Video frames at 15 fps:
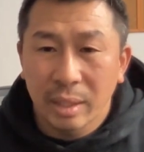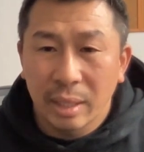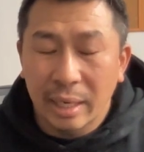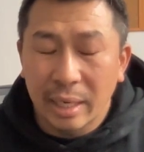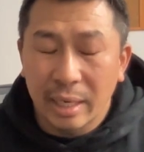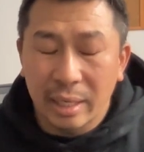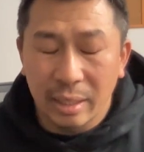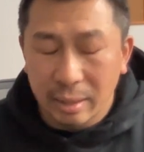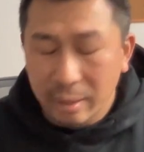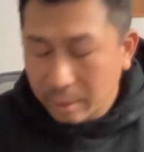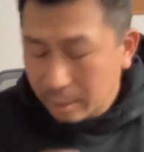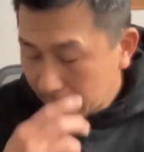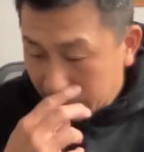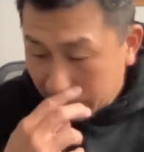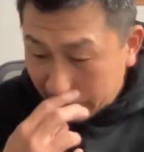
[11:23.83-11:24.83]
And
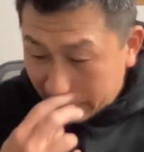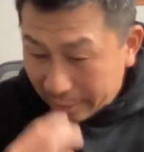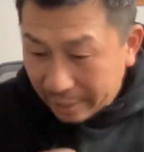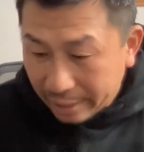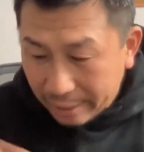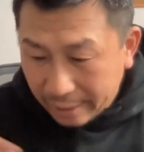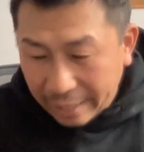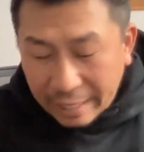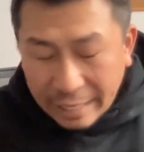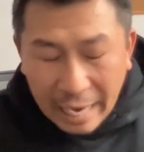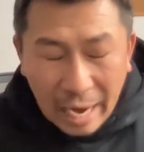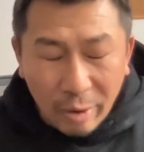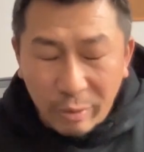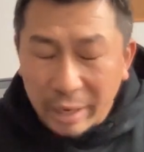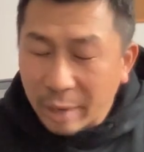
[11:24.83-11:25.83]
like a
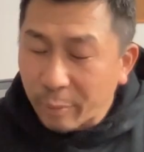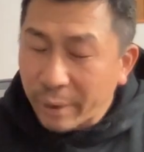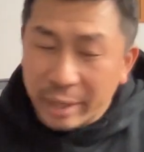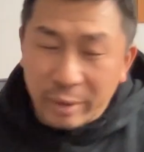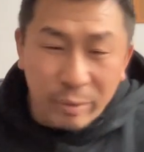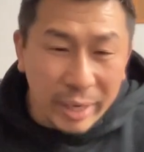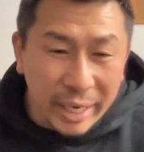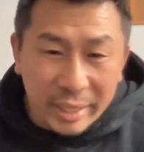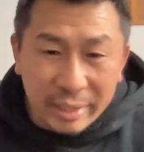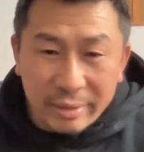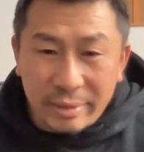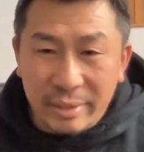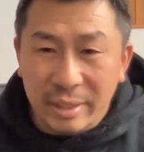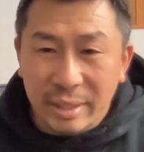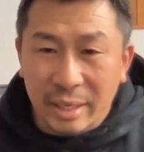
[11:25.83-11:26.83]
coward, I ran away.
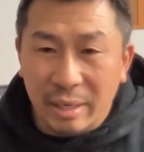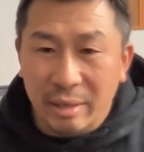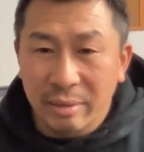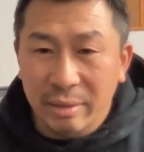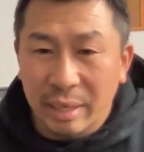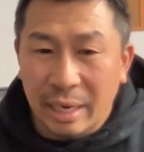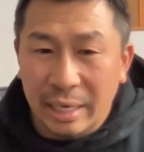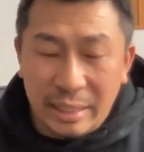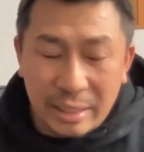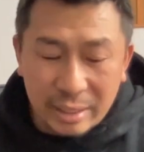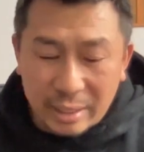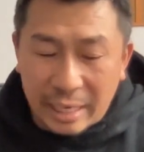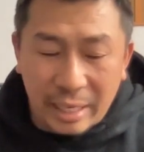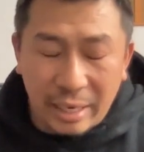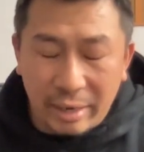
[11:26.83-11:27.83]
I didn't
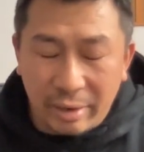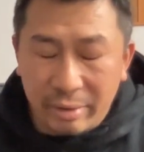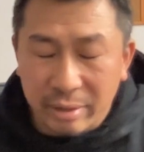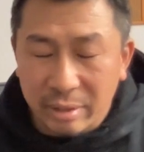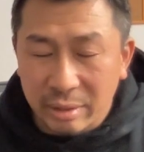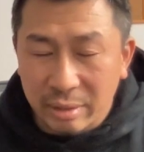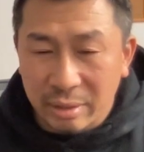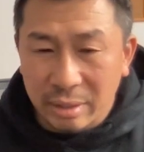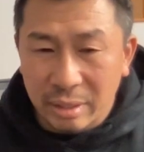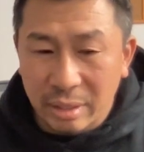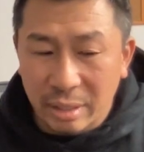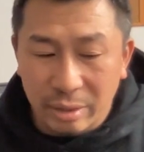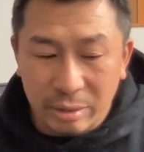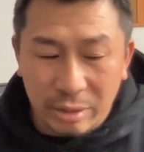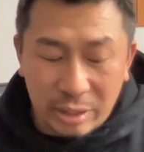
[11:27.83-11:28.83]
stay there,
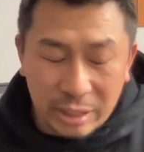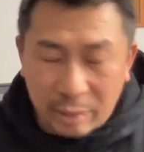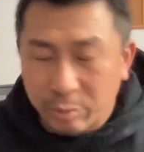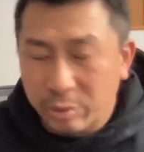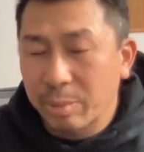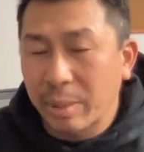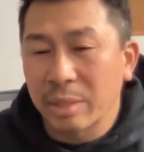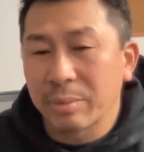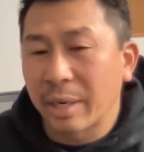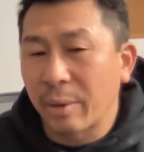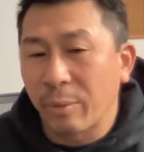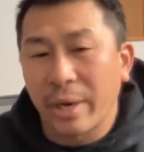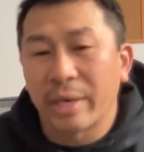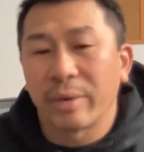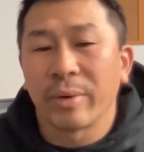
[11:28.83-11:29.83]
to take responsibility.
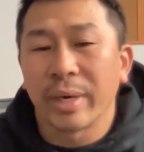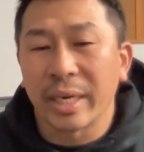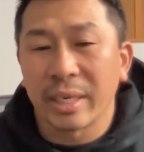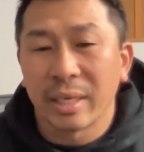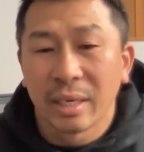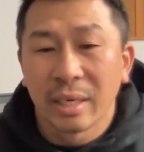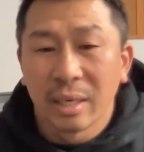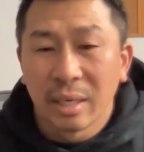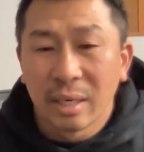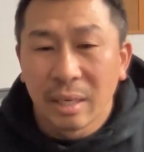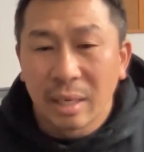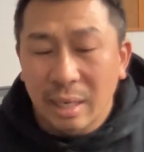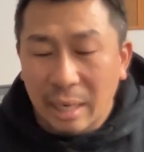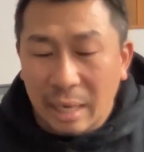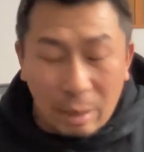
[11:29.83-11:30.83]
I ran away.
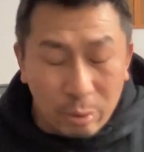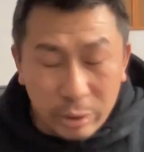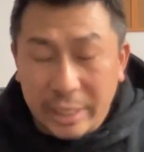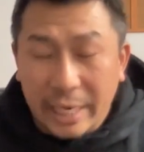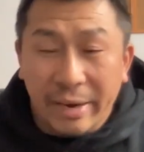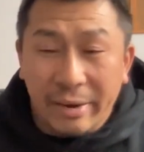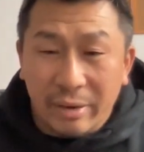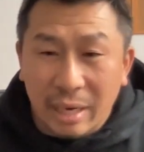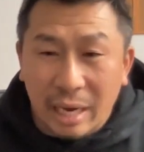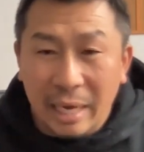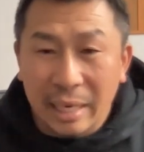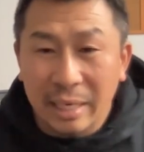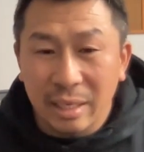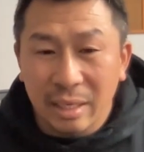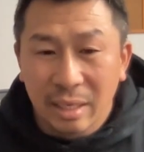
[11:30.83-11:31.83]
I was scared. I
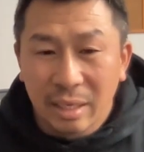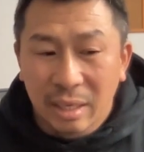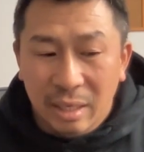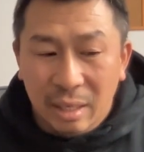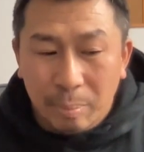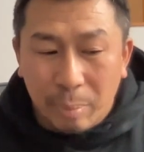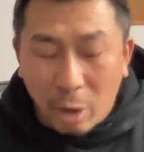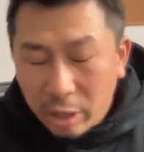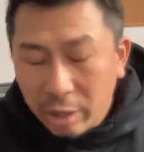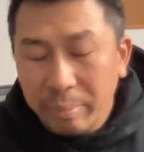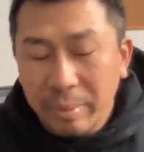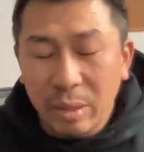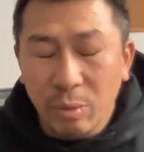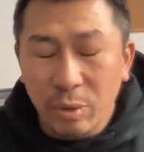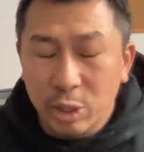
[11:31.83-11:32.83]
didn't. Part of
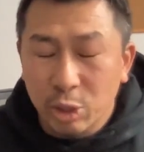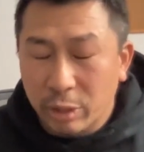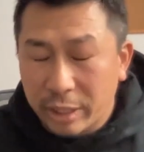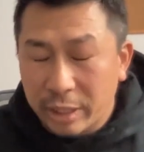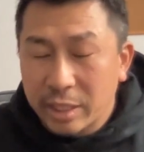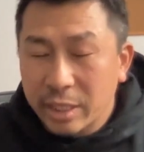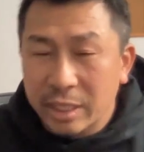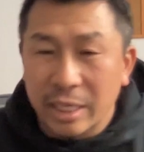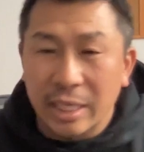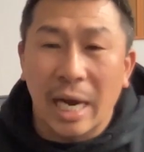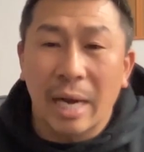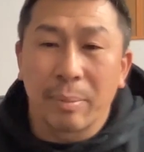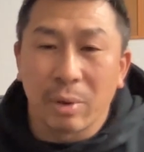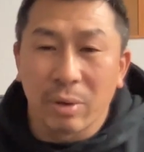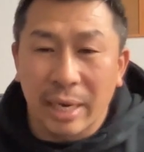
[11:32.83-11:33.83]
me went straight into
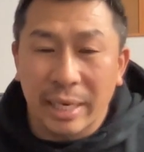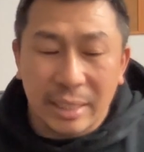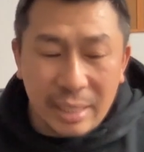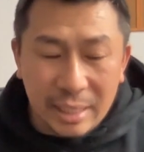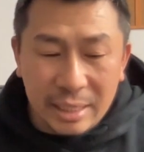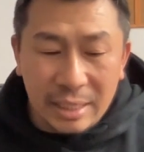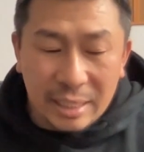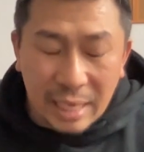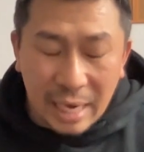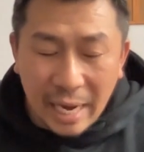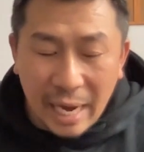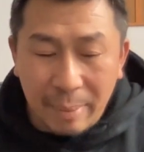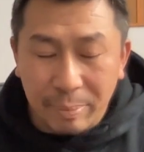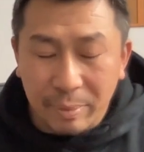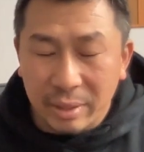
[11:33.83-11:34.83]
denial mode, like this did not
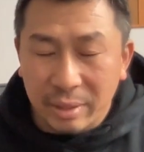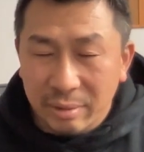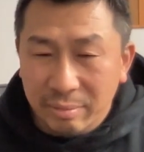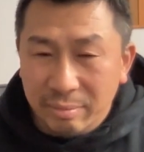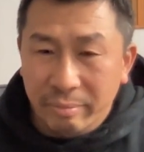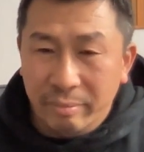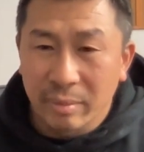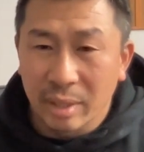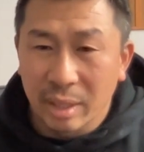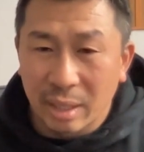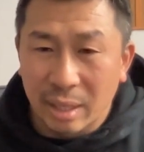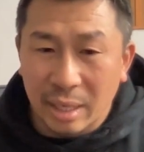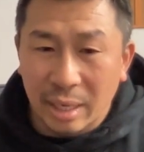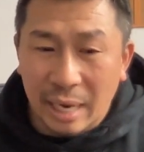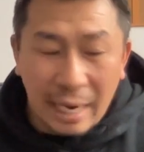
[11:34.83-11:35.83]
happen.
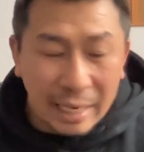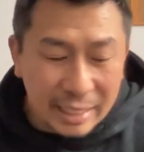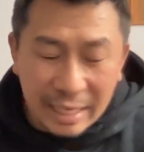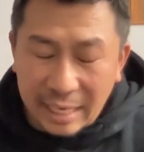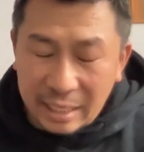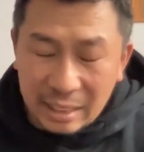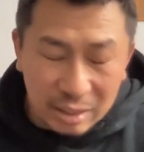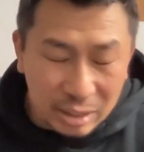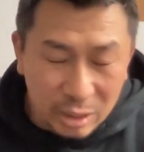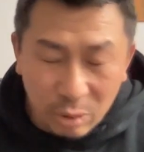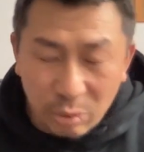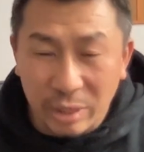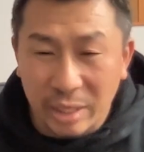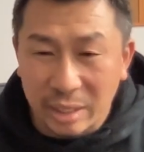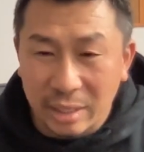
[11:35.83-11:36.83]
I did not
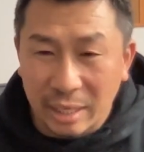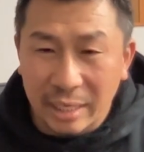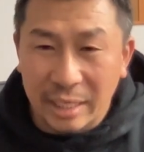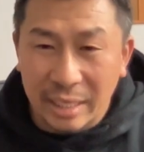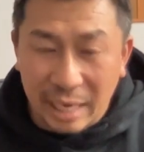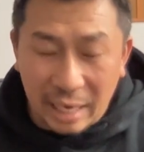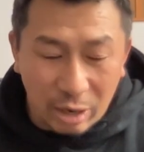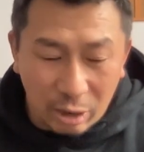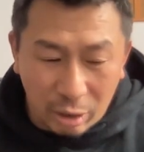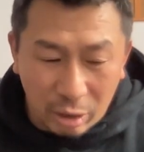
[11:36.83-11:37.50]
do this. I did not.